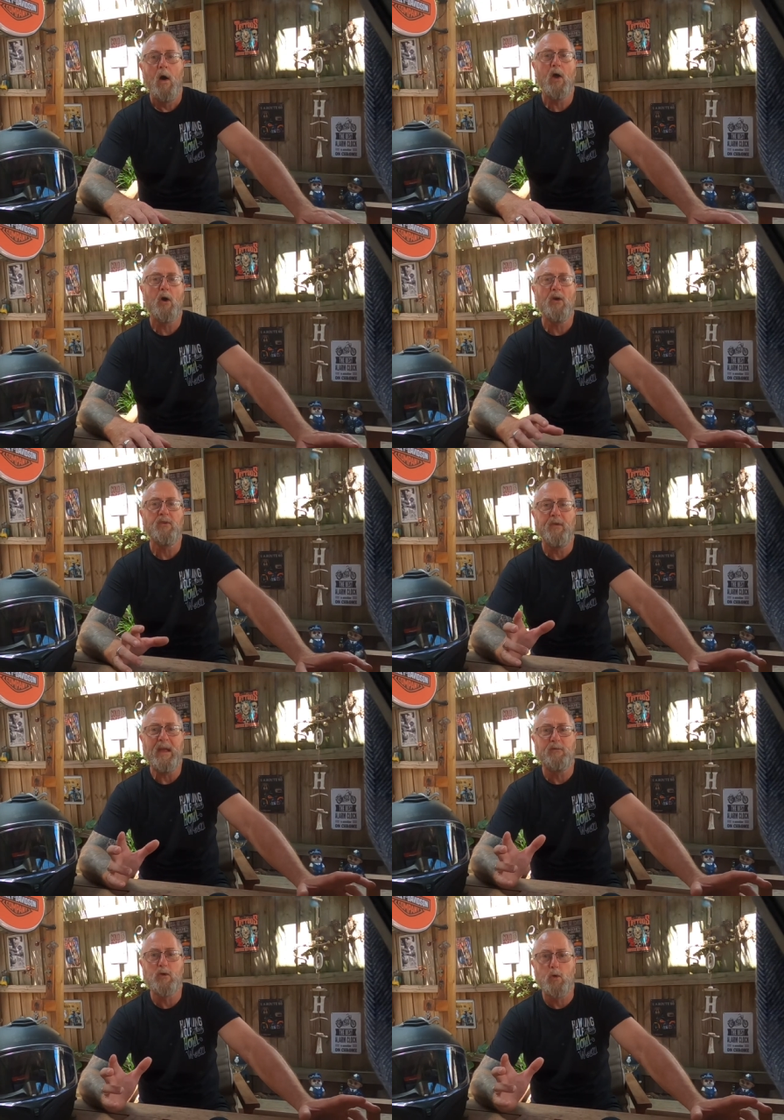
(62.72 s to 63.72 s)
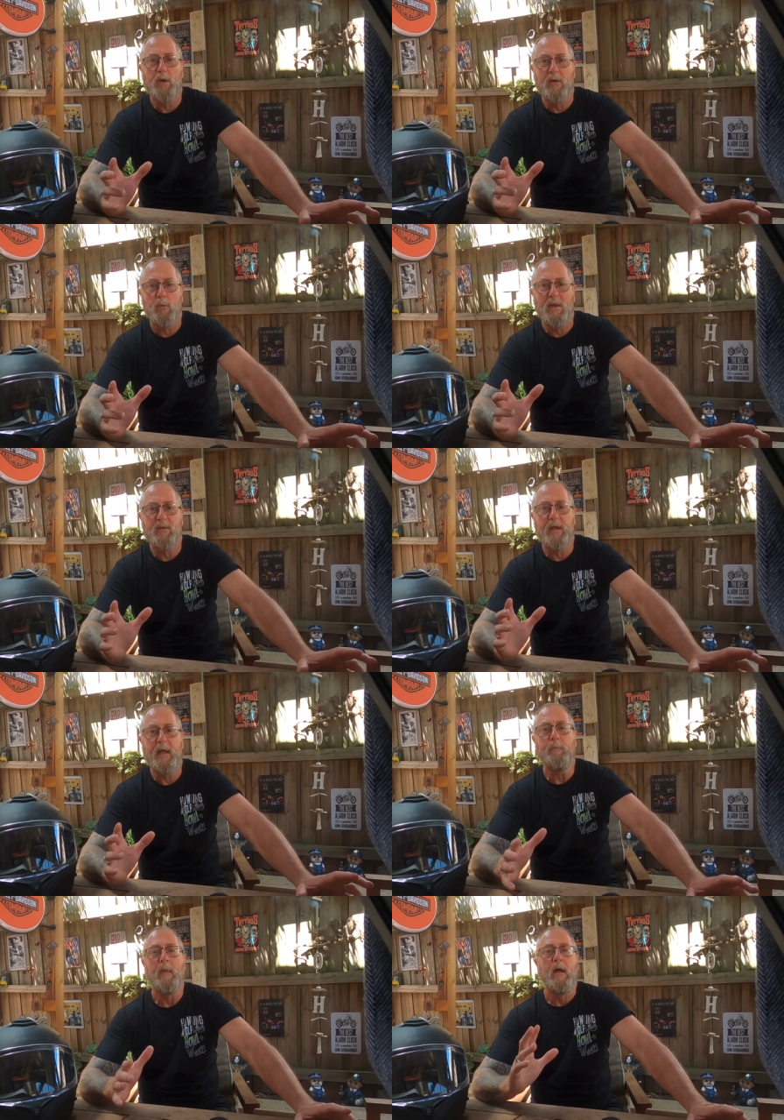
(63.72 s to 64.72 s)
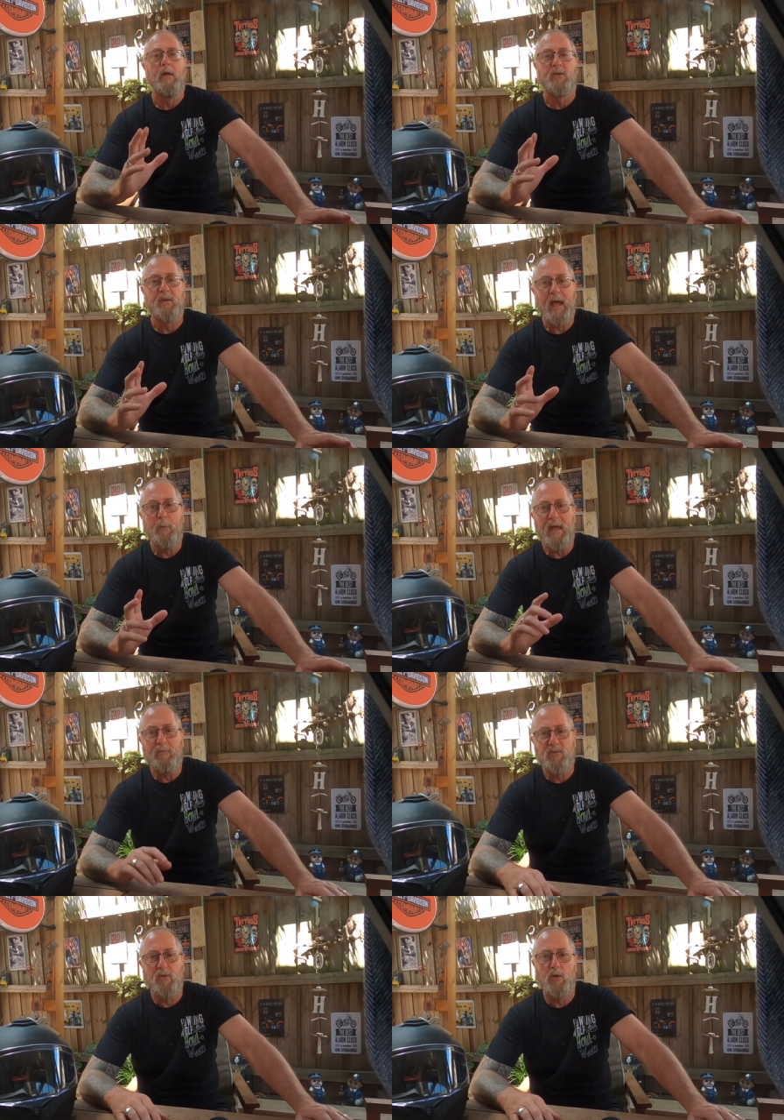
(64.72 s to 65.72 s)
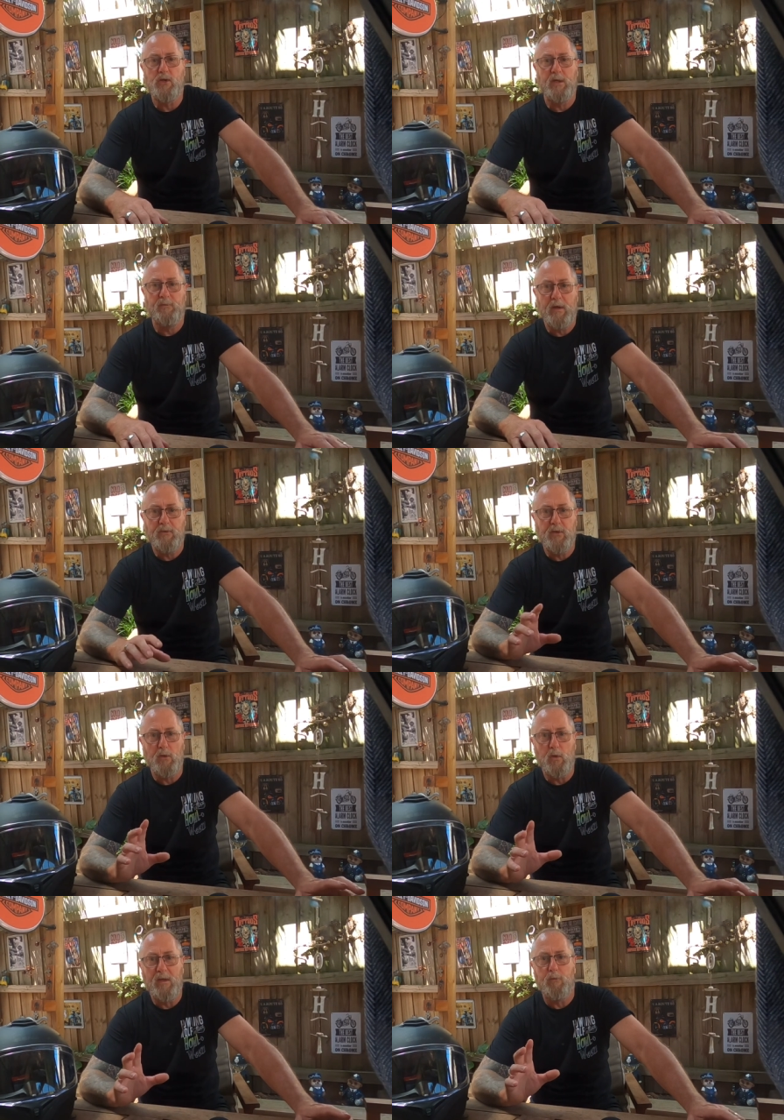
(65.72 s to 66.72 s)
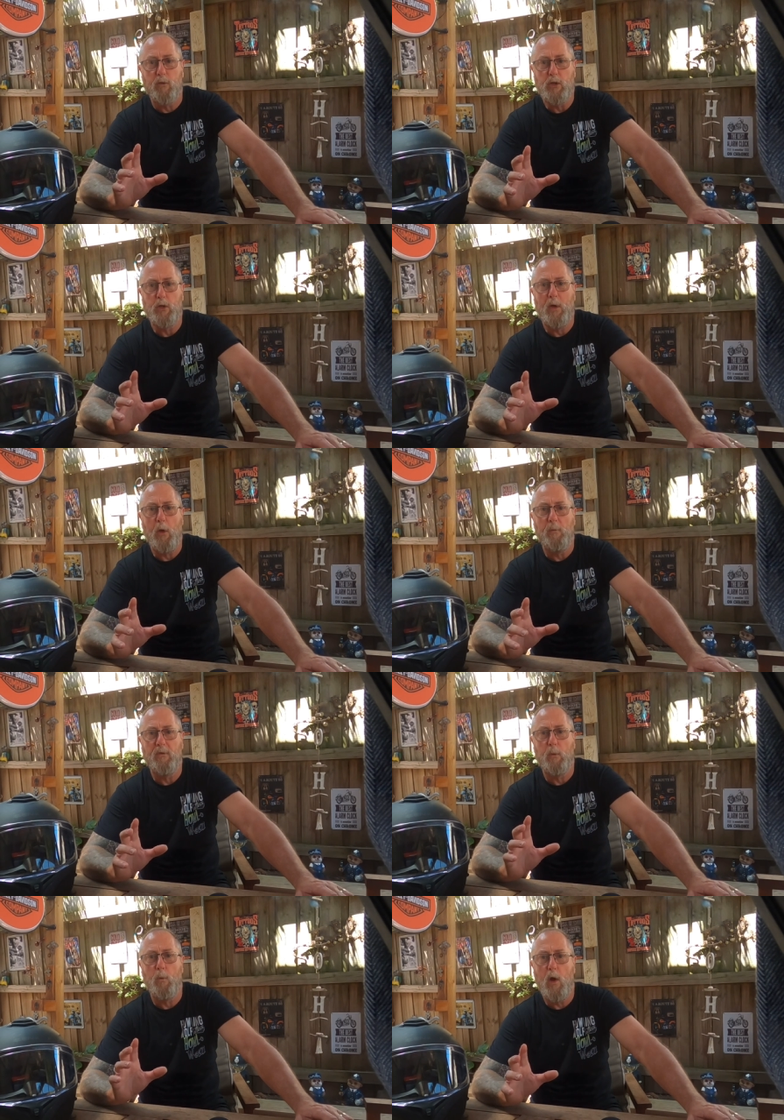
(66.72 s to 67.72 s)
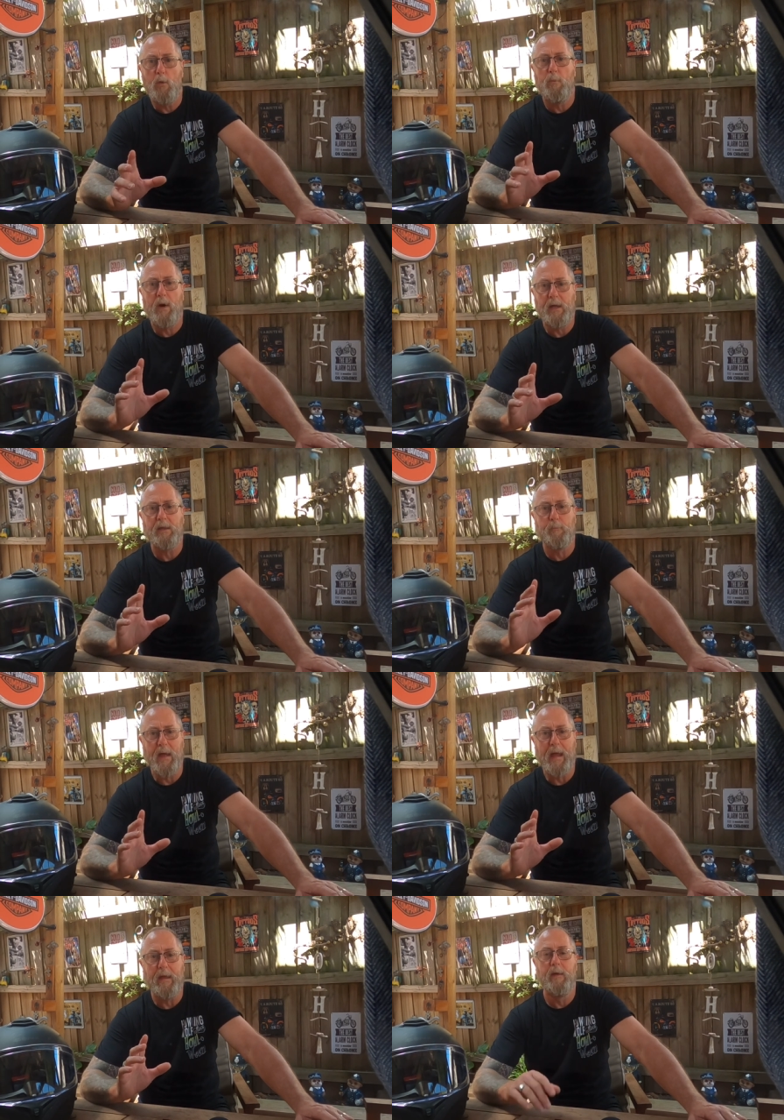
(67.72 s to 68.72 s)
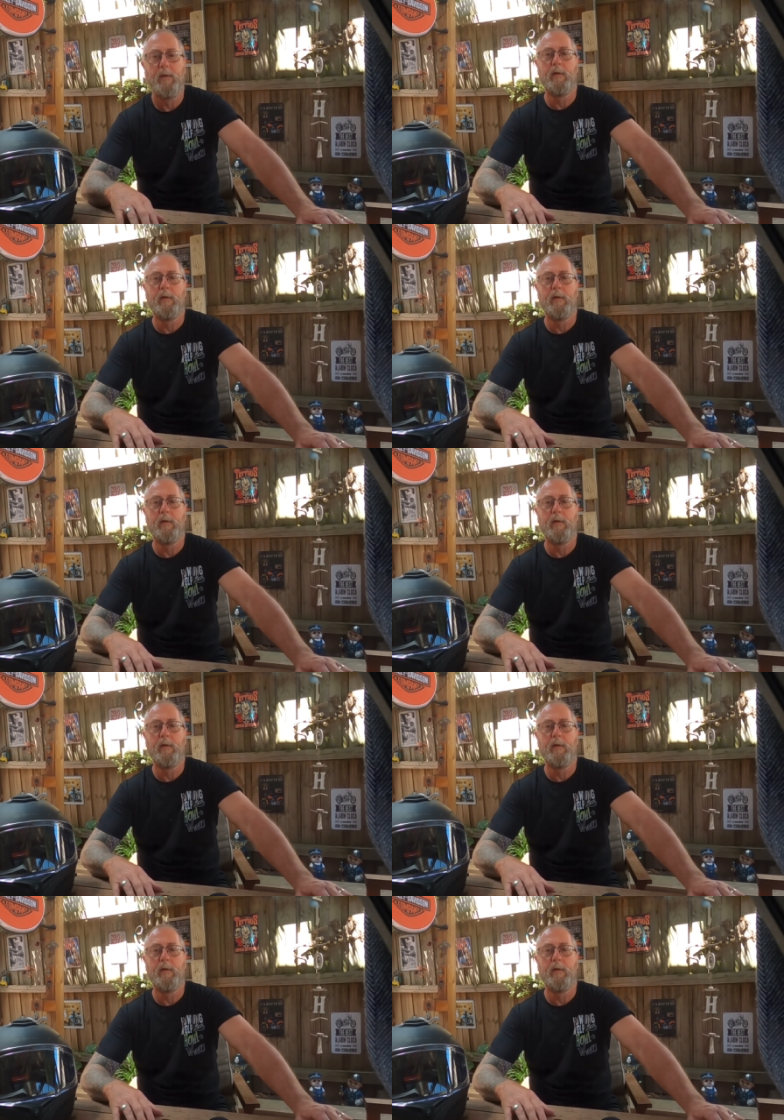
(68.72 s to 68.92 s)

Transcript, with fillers: Hi guys, thanks for joining us once again. Today we have a solution for those of you looking for a new helmet that won't break the bank.